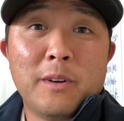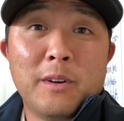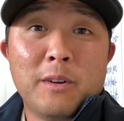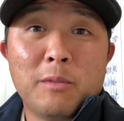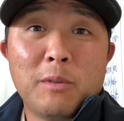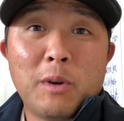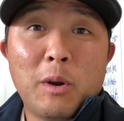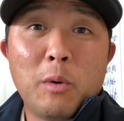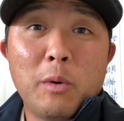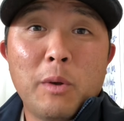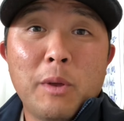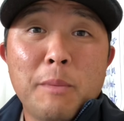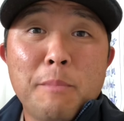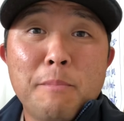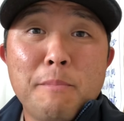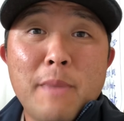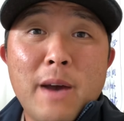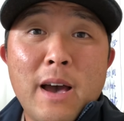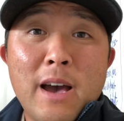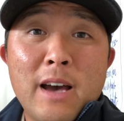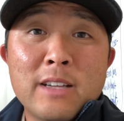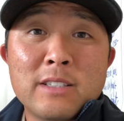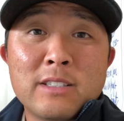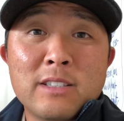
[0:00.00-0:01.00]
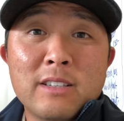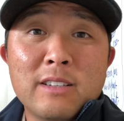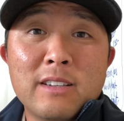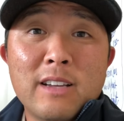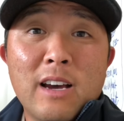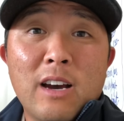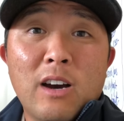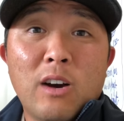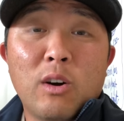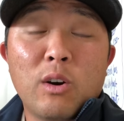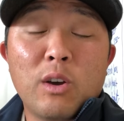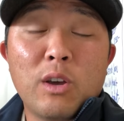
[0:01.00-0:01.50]
Right? Imagine
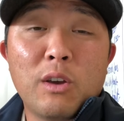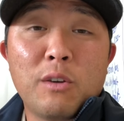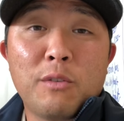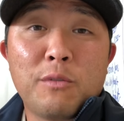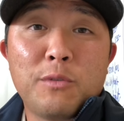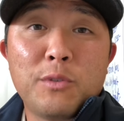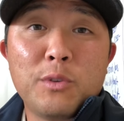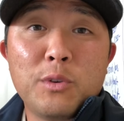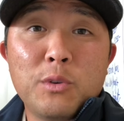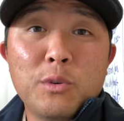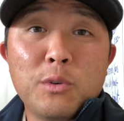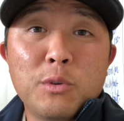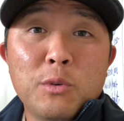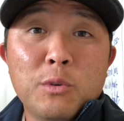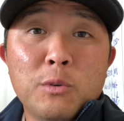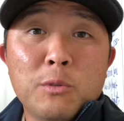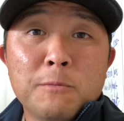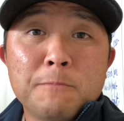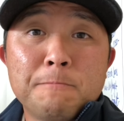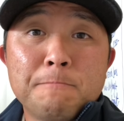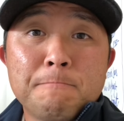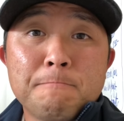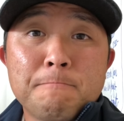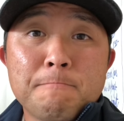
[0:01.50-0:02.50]
now if you,